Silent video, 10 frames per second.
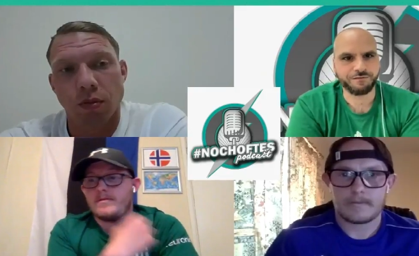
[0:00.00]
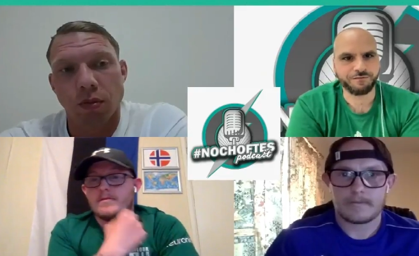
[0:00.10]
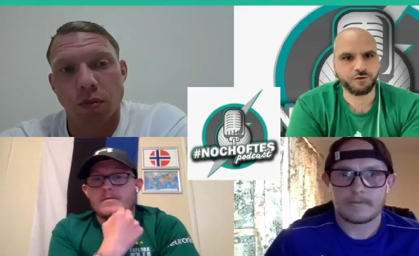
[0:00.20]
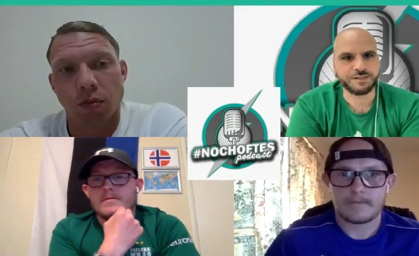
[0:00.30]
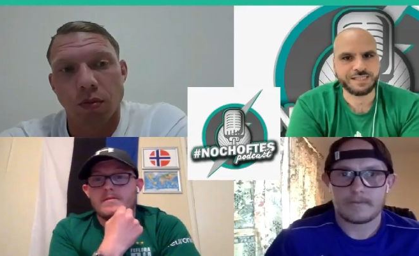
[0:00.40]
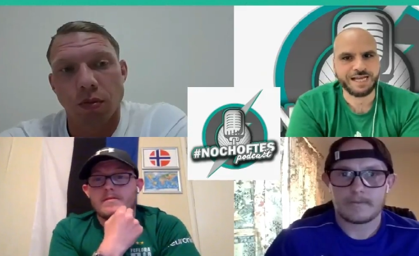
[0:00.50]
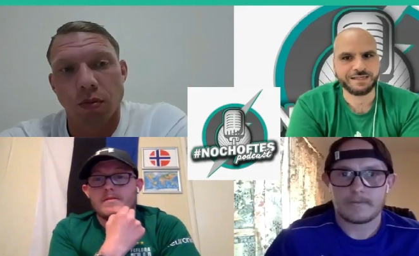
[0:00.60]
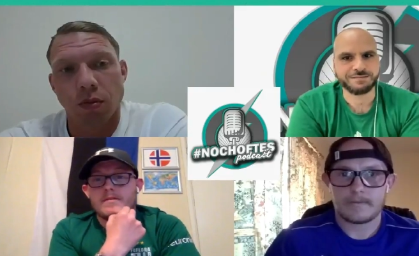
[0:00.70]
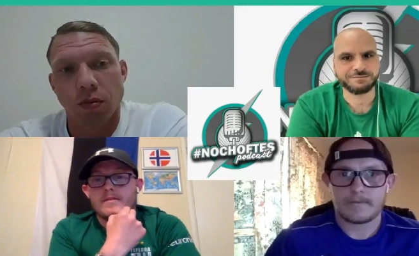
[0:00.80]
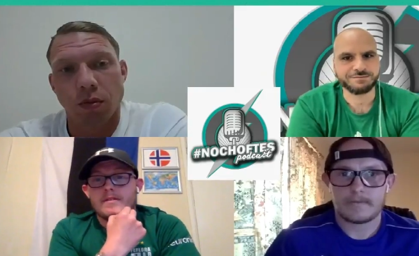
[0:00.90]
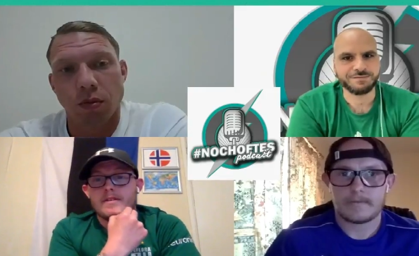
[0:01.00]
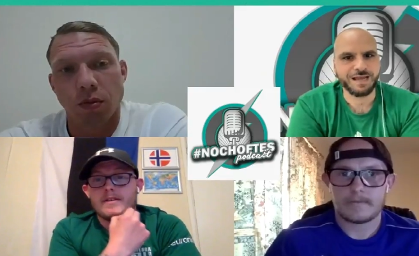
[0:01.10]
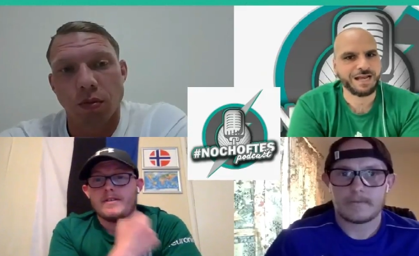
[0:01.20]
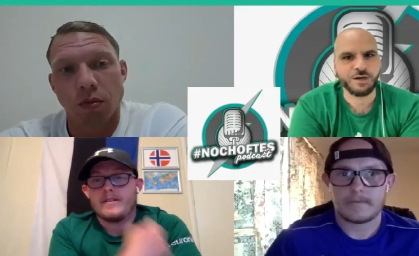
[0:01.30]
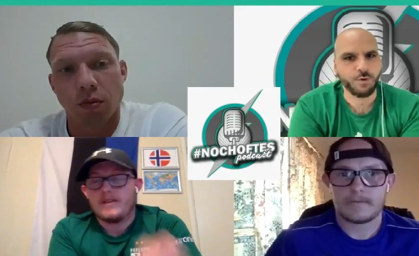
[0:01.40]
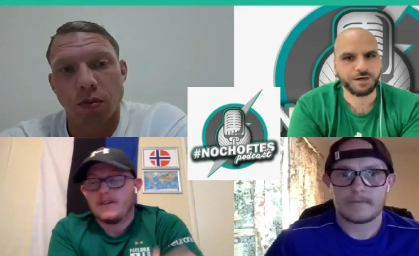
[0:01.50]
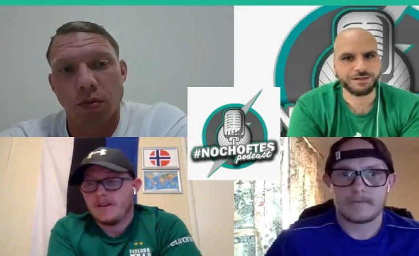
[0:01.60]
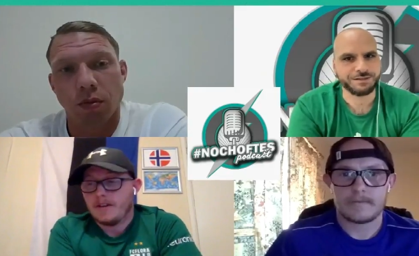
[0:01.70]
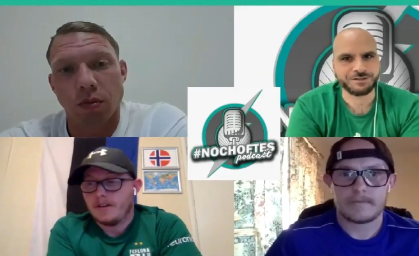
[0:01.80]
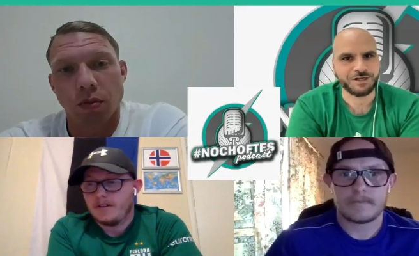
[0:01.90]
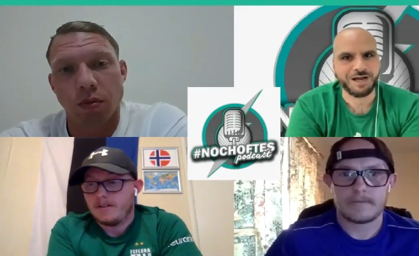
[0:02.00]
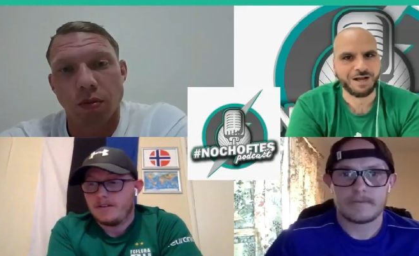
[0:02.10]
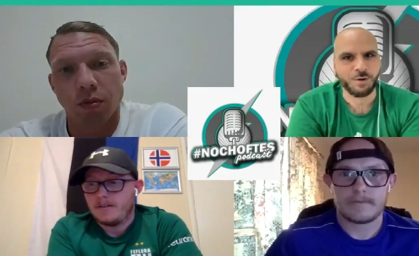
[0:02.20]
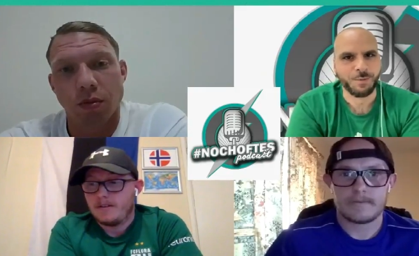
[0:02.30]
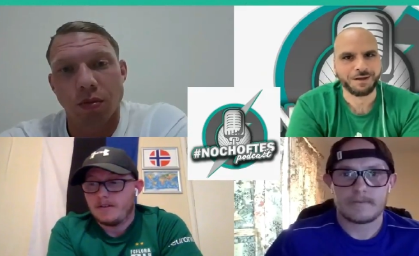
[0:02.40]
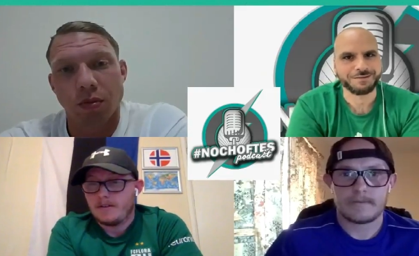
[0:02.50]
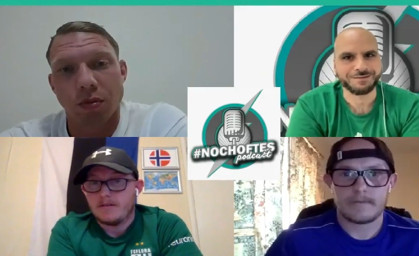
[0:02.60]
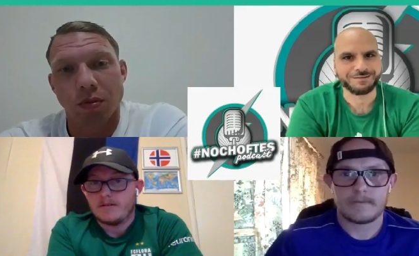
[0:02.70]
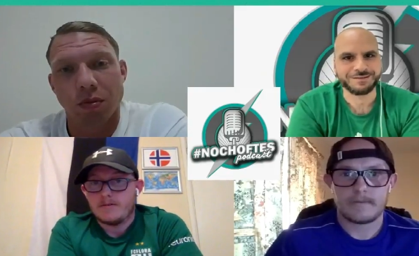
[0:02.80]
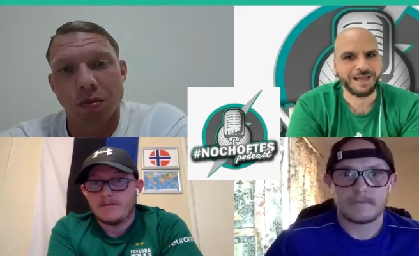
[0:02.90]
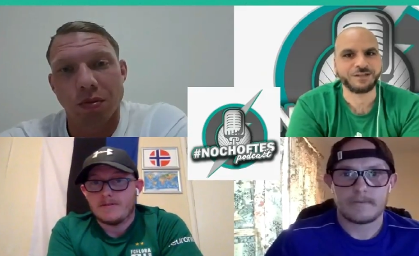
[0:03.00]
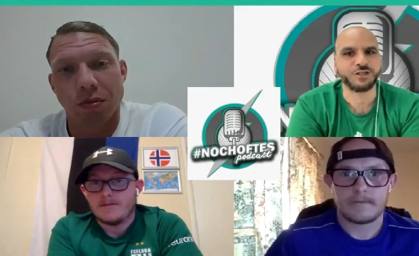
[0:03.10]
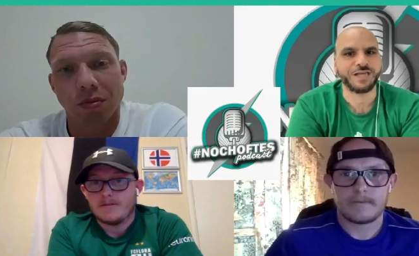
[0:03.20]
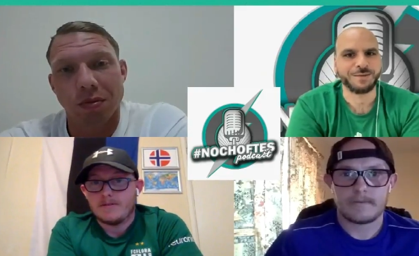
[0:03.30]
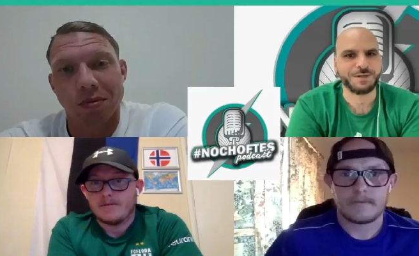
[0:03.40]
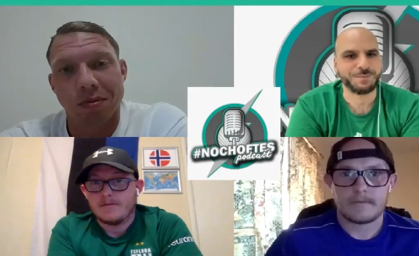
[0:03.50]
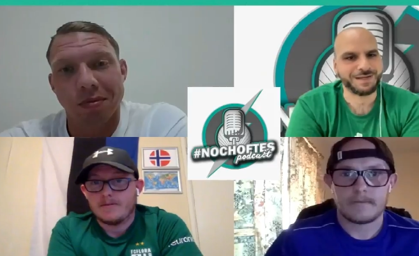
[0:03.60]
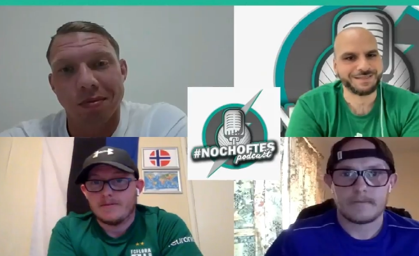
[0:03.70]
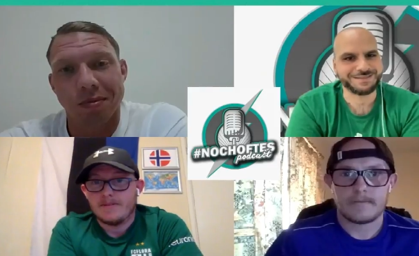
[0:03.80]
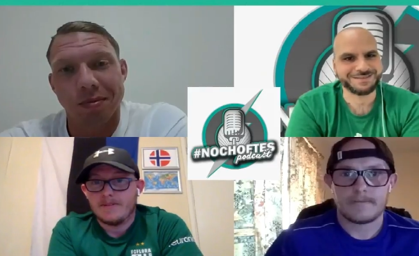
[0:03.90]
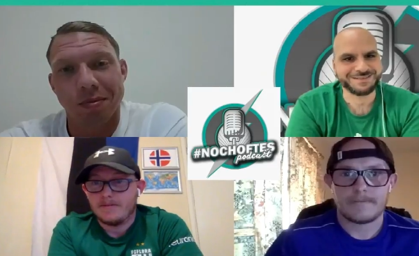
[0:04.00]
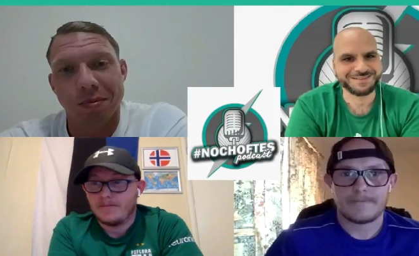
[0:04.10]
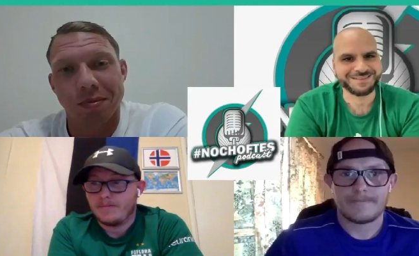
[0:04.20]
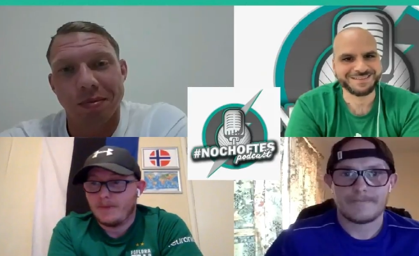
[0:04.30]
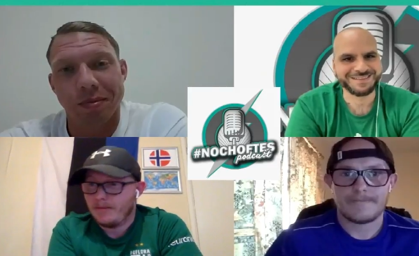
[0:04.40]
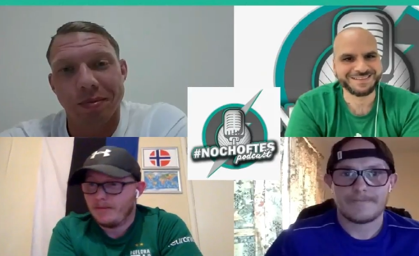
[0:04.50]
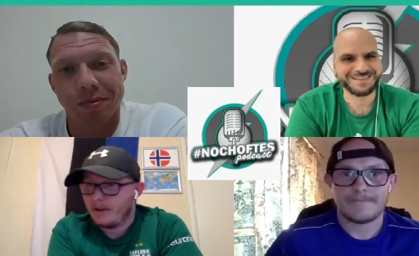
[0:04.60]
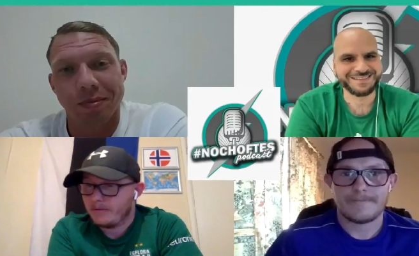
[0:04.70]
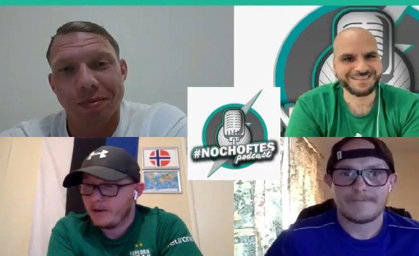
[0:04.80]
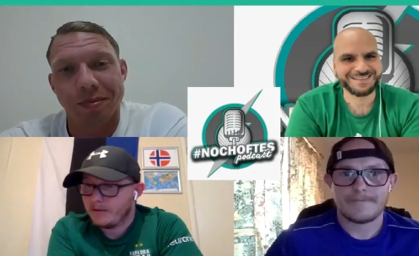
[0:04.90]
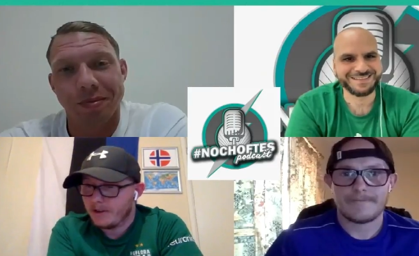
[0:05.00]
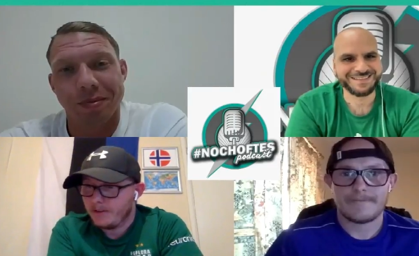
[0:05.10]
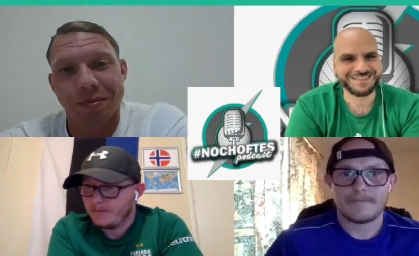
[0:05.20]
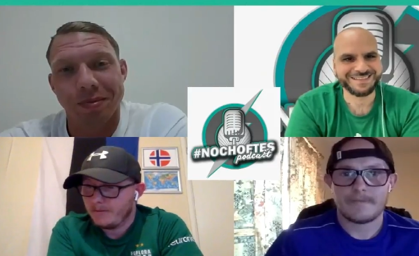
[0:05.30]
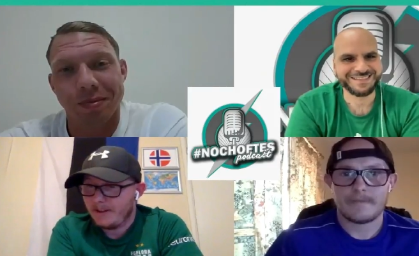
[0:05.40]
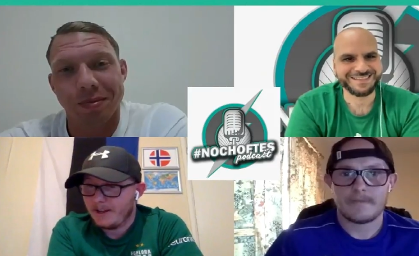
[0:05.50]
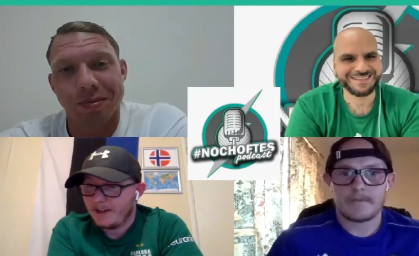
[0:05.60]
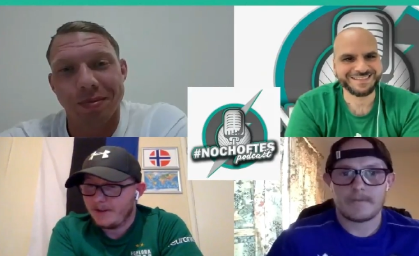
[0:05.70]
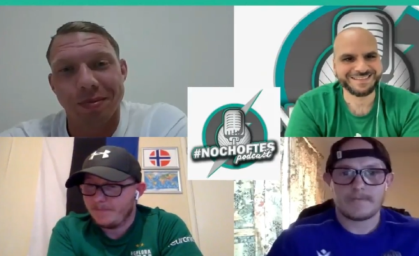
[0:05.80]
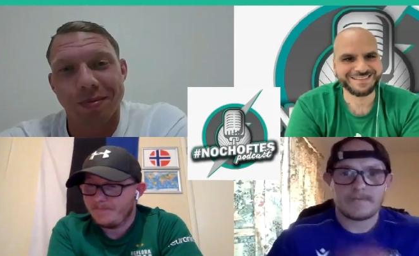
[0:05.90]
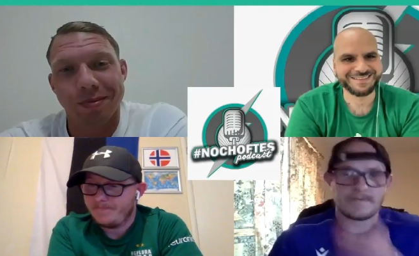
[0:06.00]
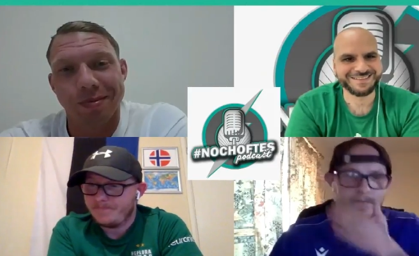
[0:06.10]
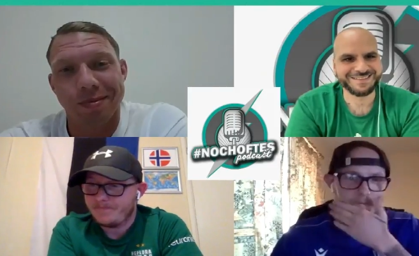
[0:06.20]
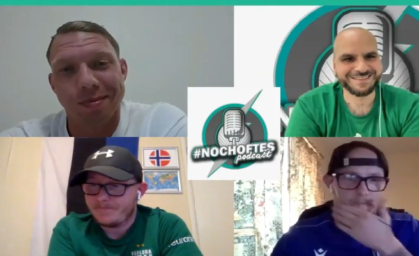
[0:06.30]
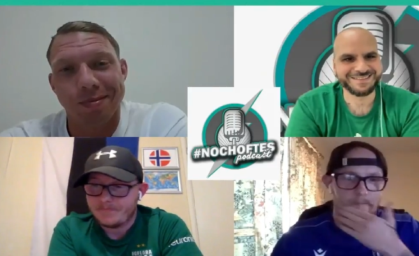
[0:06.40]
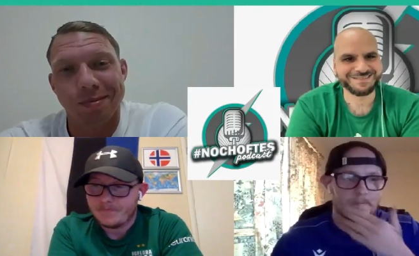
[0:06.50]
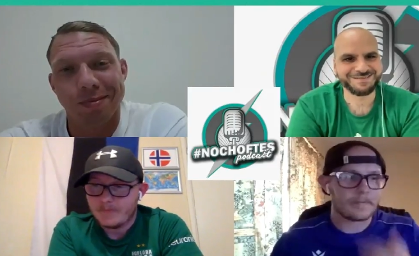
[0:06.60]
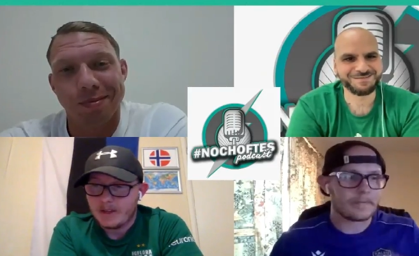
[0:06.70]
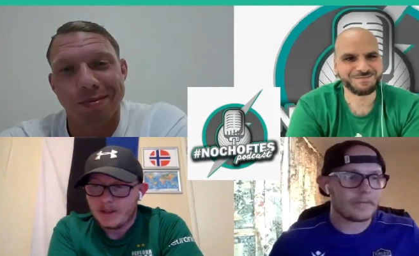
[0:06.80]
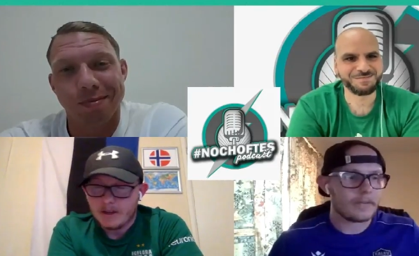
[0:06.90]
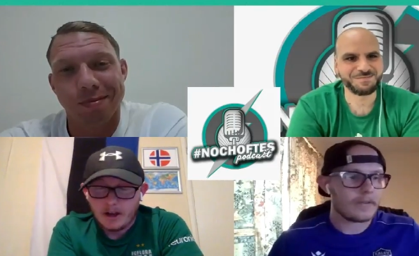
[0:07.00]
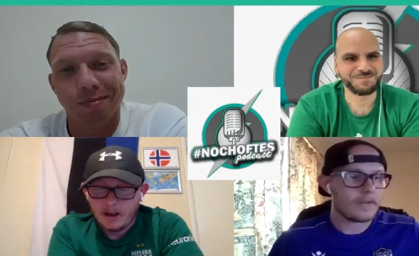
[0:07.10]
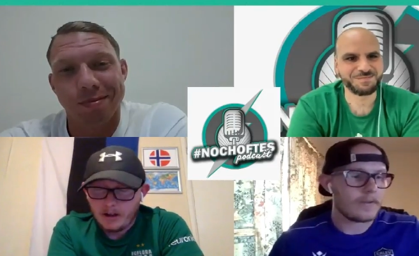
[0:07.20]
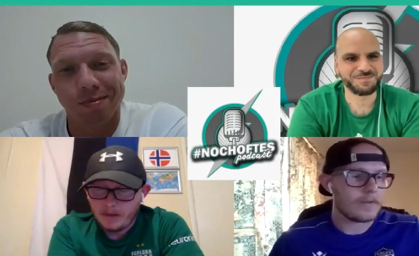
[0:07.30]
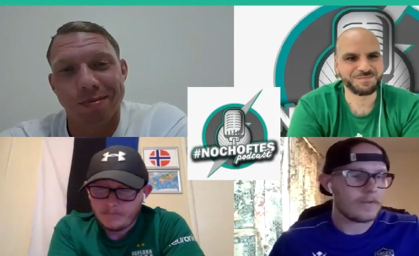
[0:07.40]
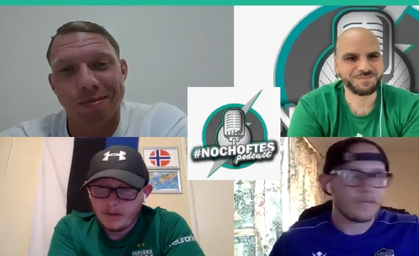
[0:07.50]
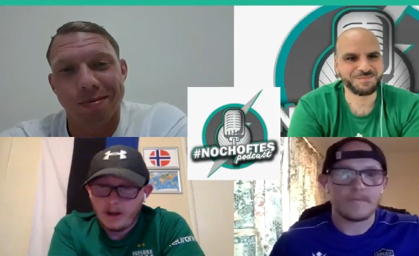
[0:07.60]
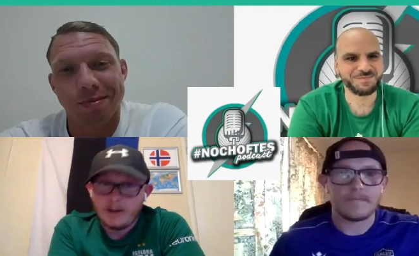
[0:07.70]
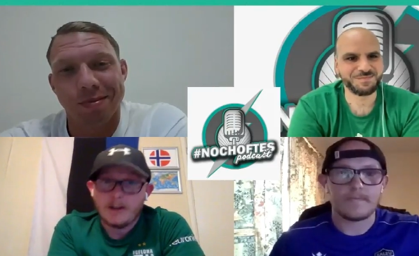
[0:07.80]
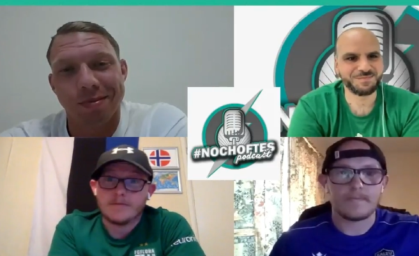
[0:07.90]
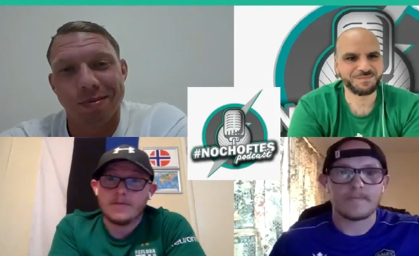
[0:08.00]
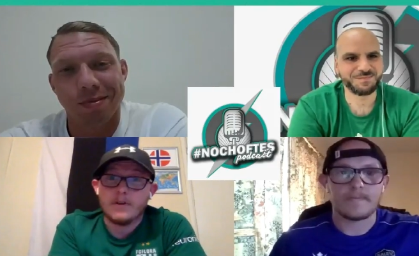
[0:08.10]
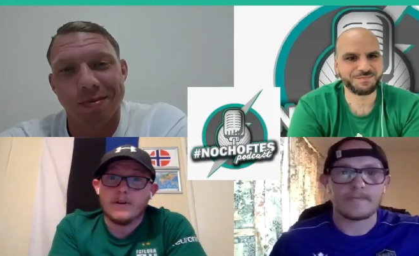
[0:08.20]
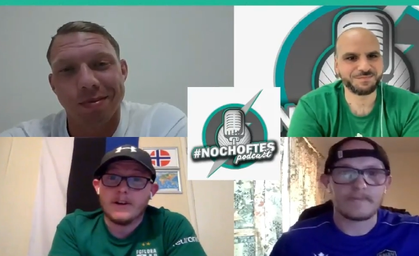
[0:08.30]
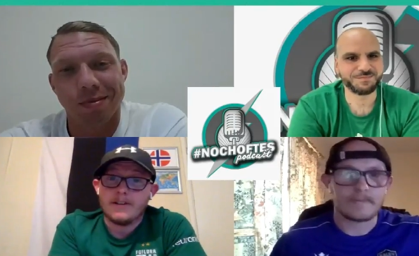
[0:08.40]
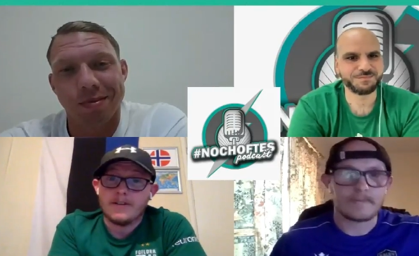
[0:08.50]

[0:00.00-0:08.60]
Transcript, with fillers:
Speaker 1: Flora Tallinn? Anyone can start. I don't mind. Educate me, please.
Speaker 2: Uh, I'll, I'll go. Um, I, I, I like Flora